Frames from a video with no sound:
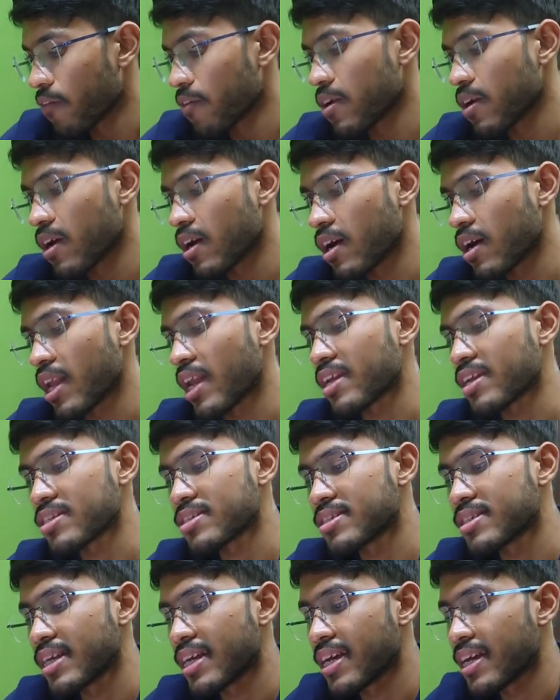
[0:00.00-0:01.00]
let us
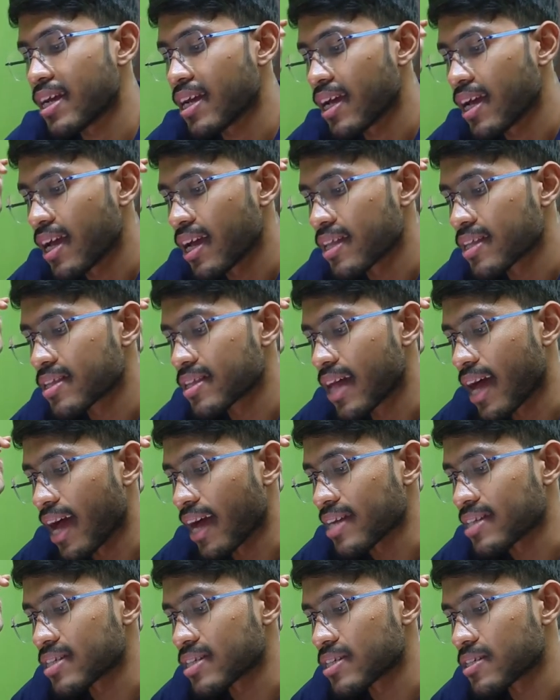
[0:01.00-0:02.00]
say
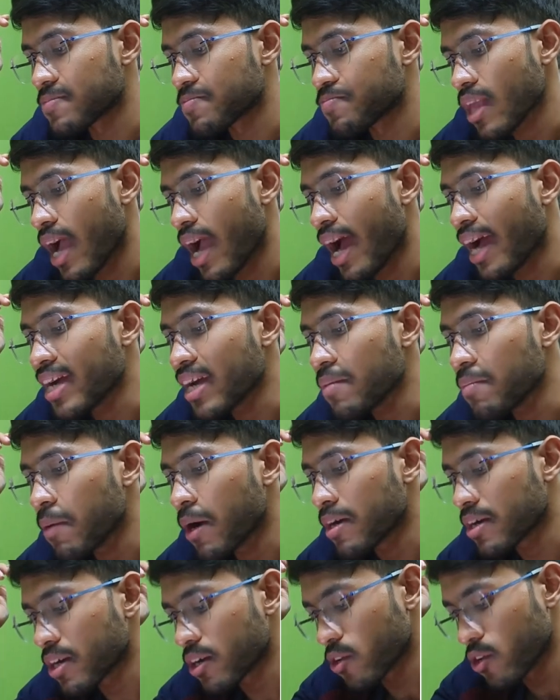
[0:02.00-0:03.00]
that at a
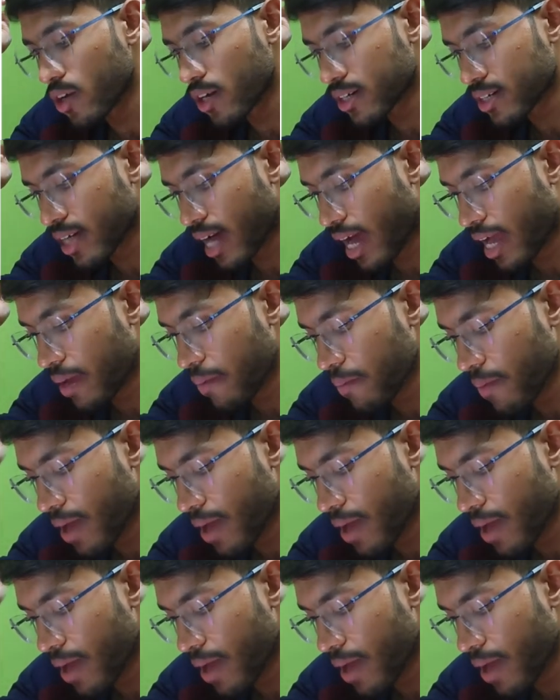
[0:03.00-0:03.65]
particular time